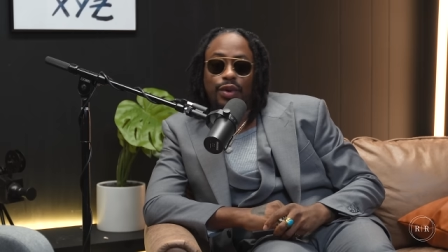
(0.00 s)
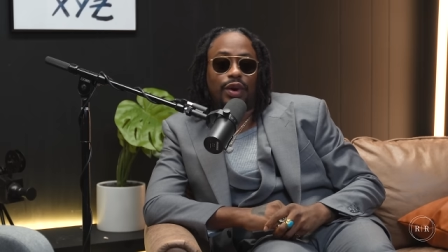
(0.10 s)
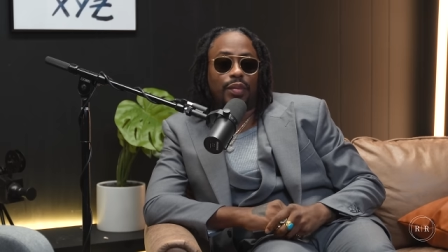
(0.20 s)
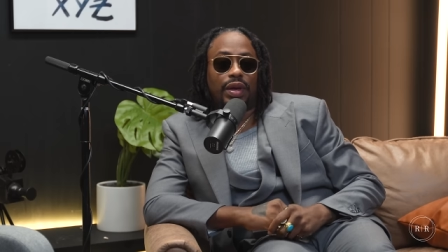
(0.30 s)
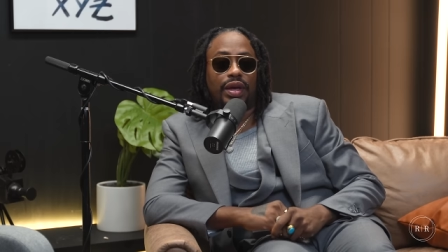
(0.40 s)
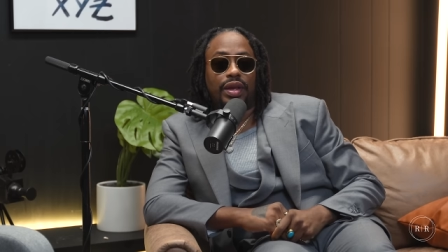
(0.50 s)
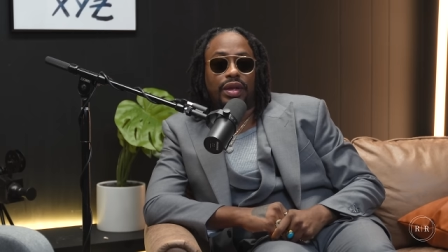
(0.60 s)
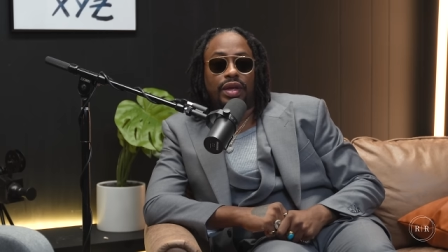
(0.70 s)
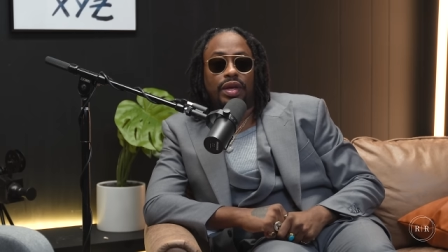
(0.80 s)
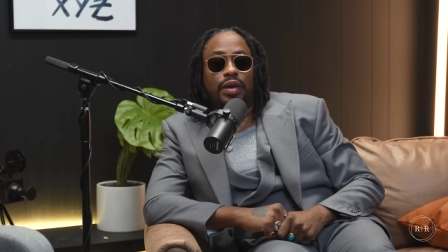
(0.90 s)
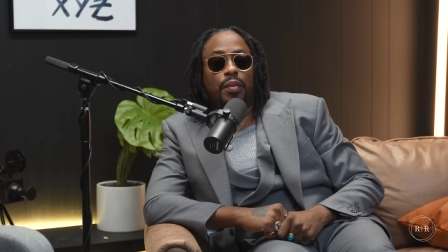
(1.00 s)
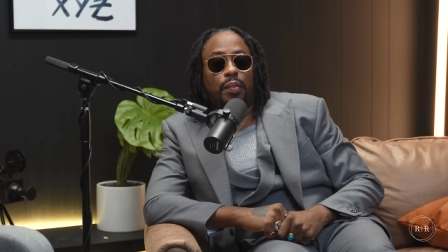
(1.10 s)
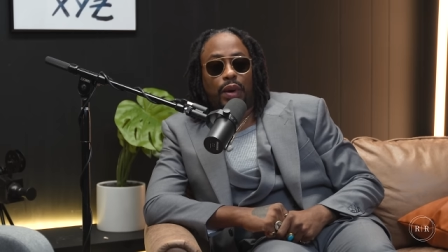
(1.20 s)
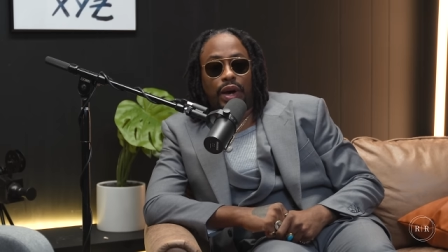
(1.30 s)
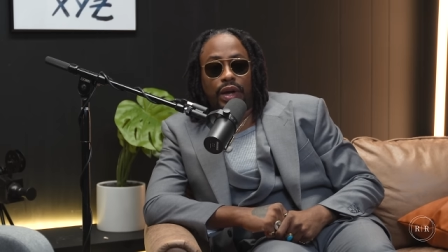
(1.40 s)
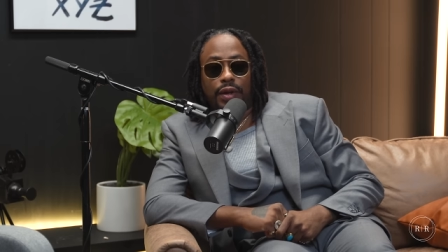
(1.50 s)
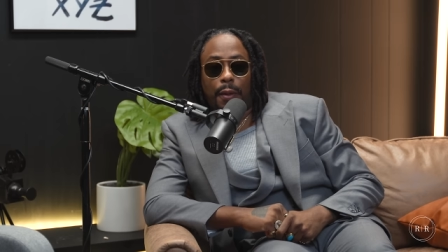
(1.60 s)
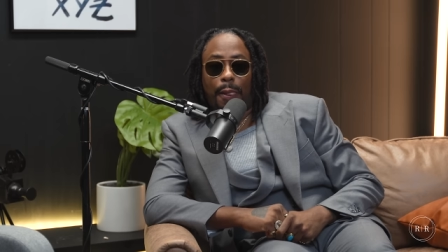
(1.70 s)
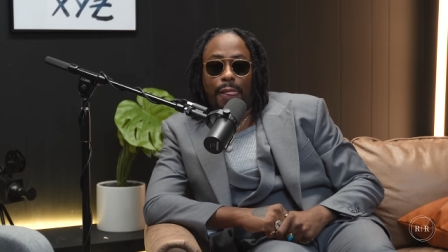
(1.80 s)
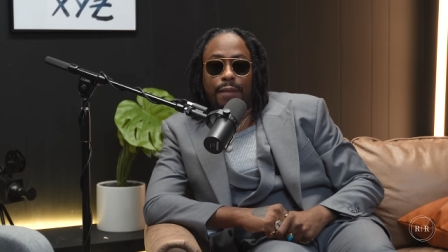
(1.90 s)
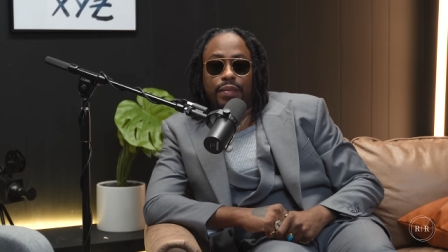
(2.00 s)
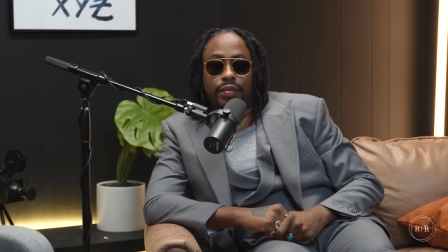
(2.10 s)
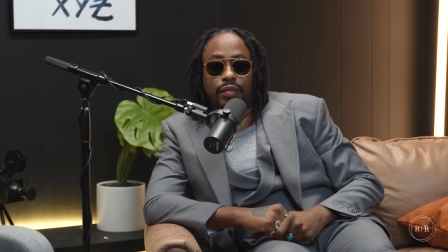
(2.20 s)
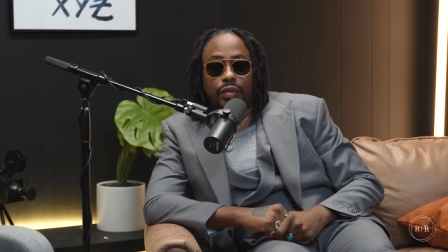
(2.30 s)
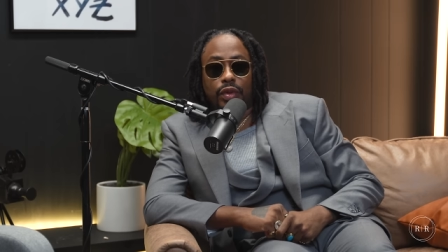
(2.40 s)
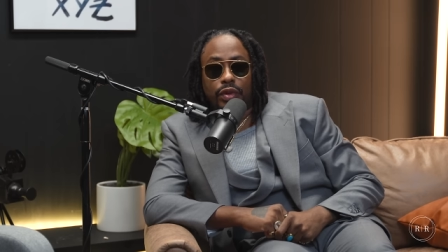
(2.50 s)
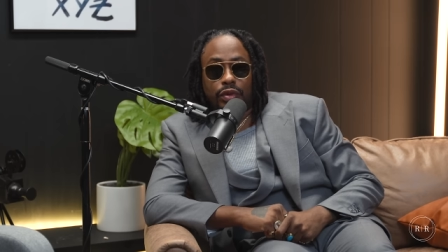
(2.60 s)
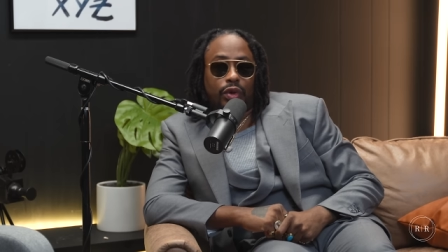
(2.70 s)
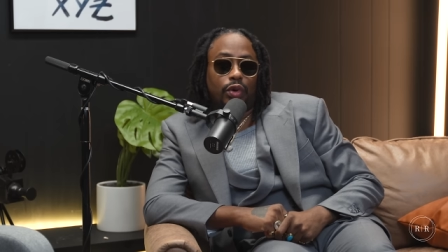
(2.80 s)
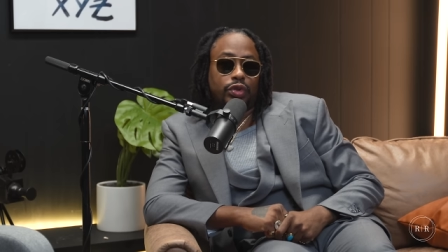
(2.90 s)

know what I mean? But those